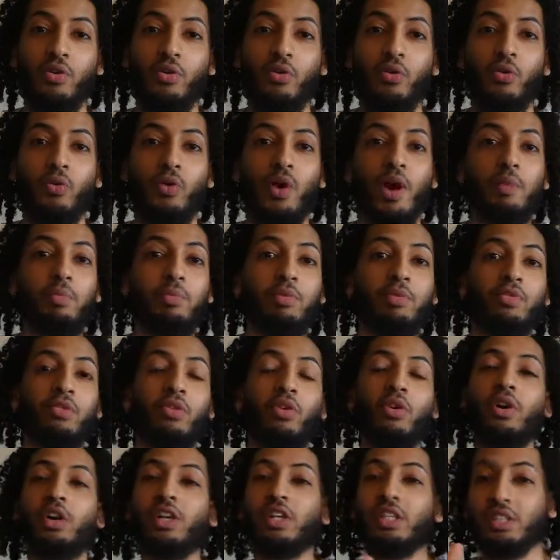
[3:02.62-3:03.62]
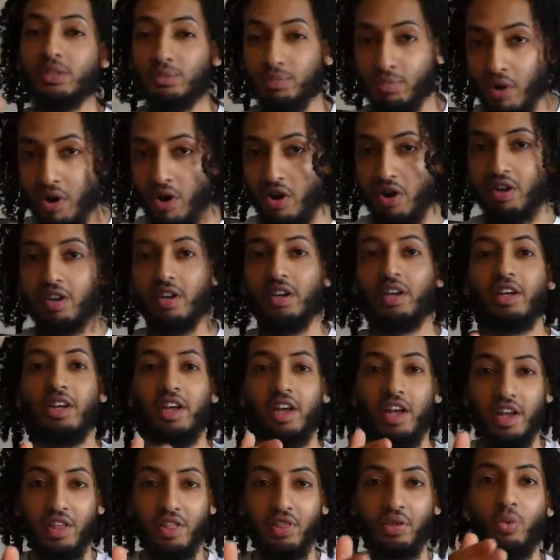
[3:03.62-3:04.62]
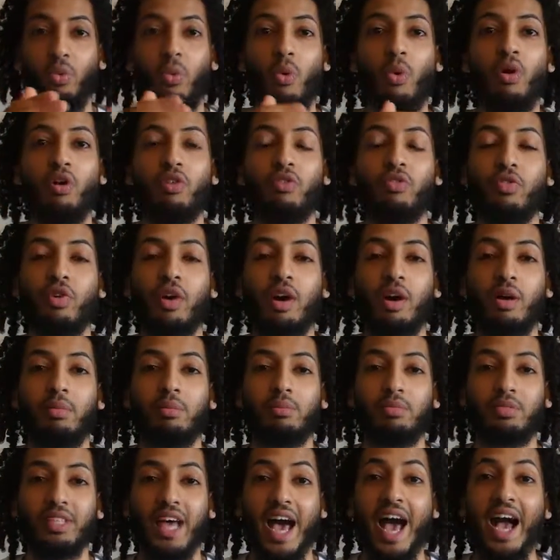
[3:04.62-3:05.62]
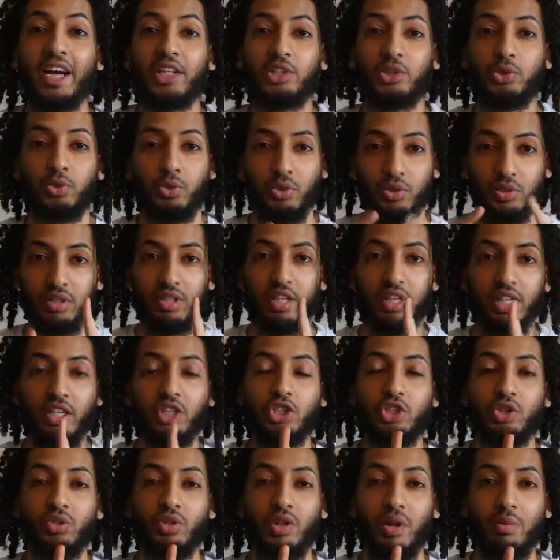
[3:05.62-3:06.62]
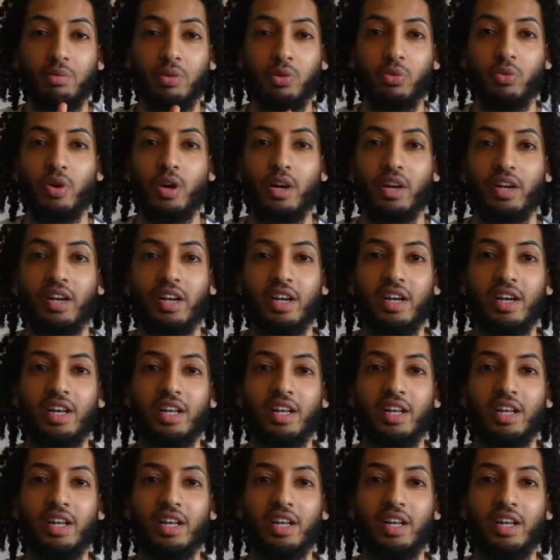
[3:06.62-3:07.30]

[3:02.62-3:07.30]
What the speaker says: right before his part in the War of Realms actual issue number one.